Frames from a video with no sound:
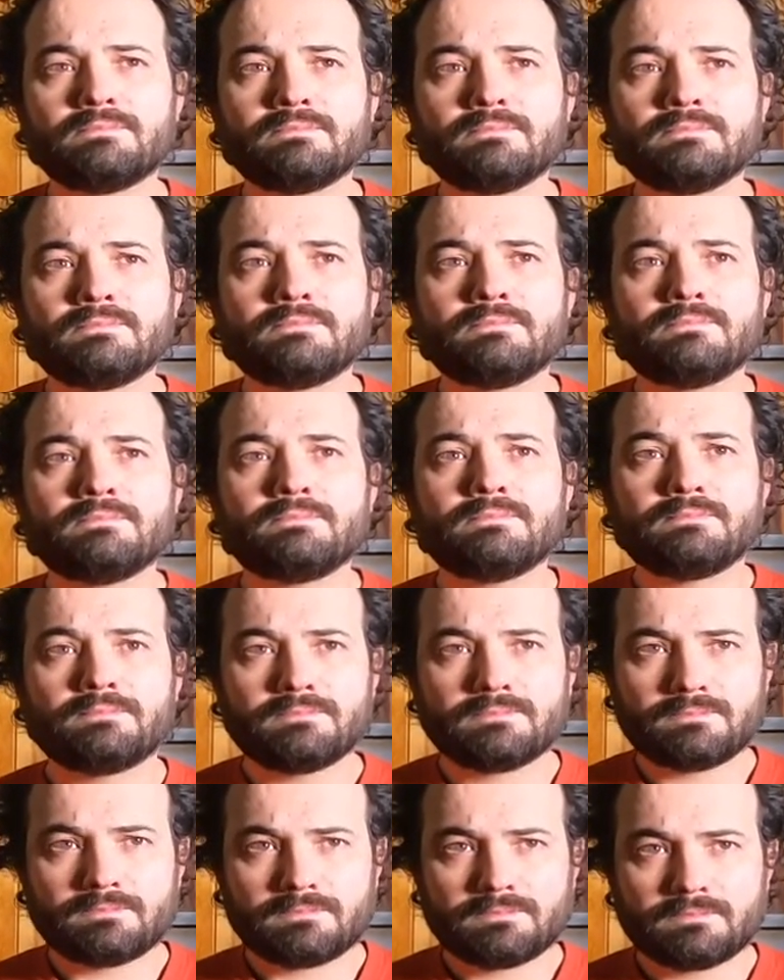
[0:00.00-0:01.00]
We have
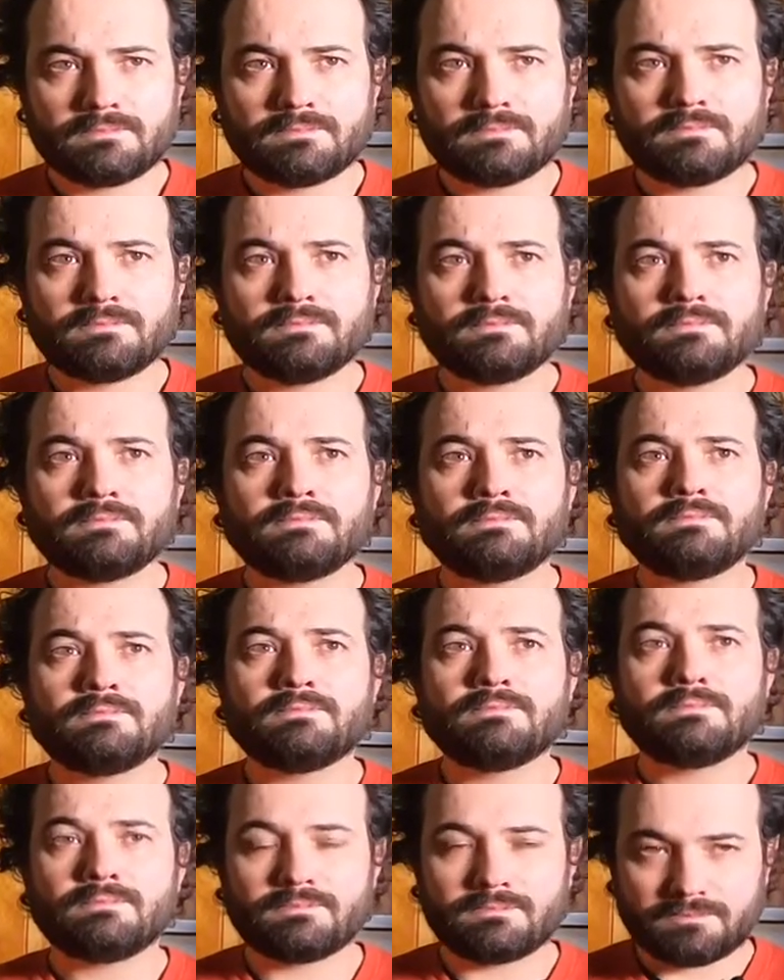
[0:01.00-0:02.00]
the uh, saison
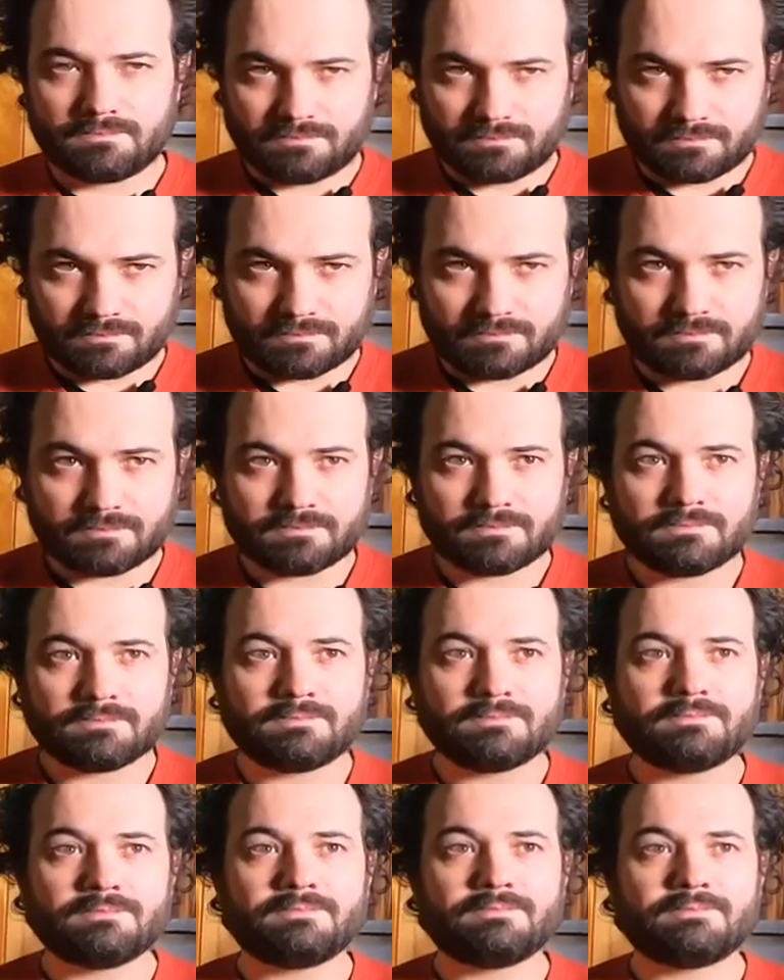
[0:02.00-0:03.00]
Dupont, which mm-hmm. of course is
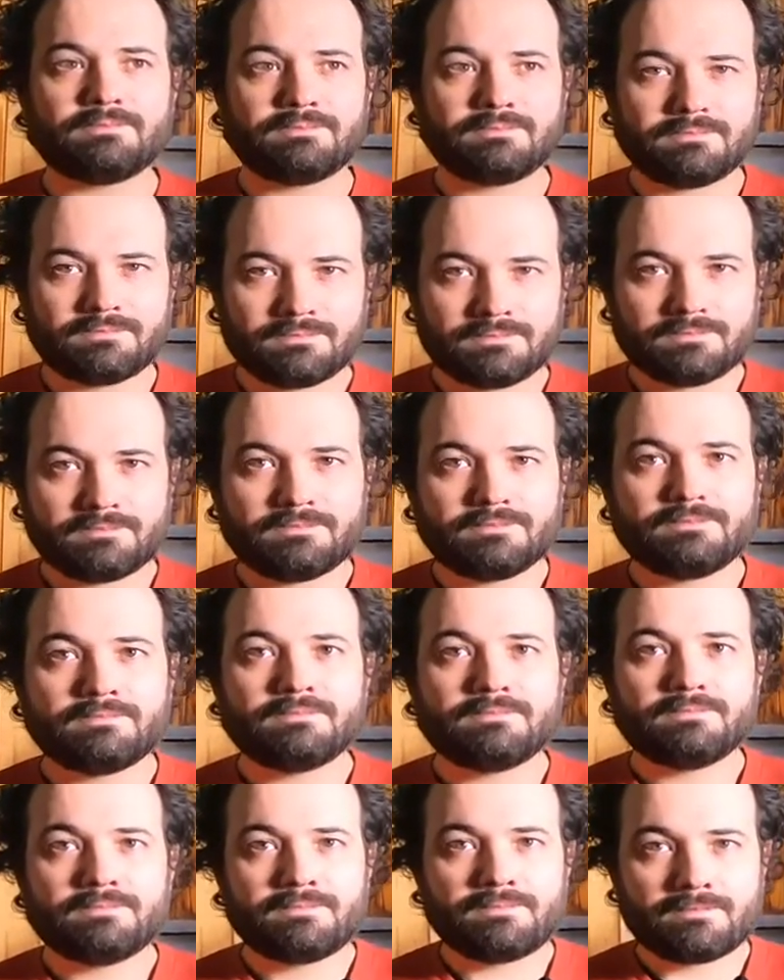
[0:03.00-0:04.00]
my
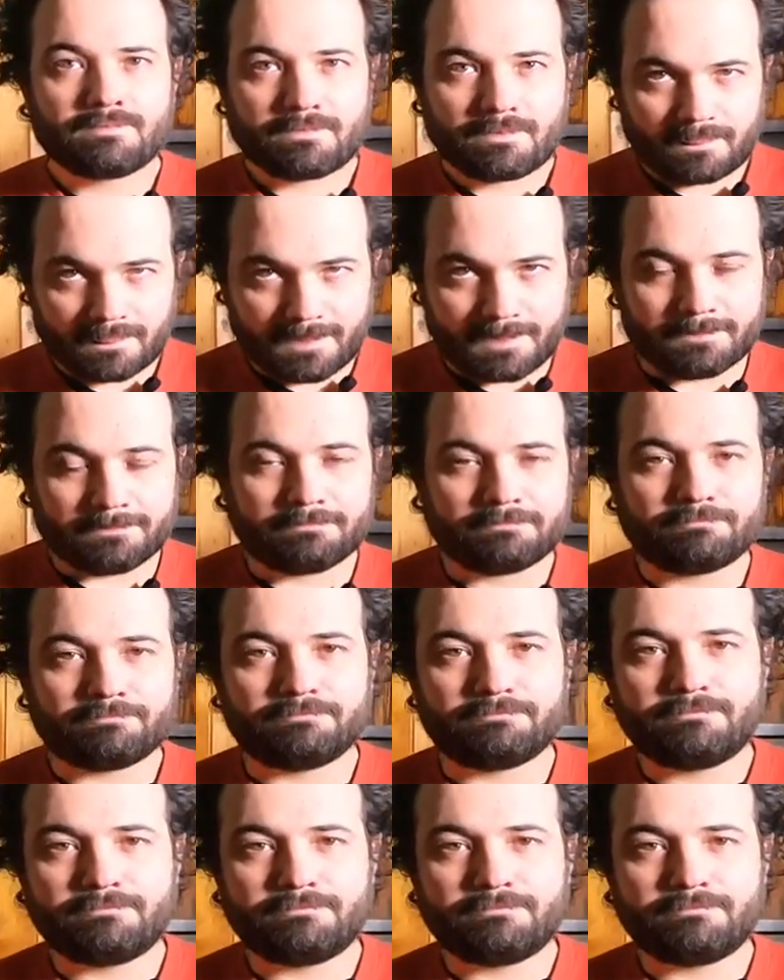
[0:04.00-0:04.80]
everyday drinking beer.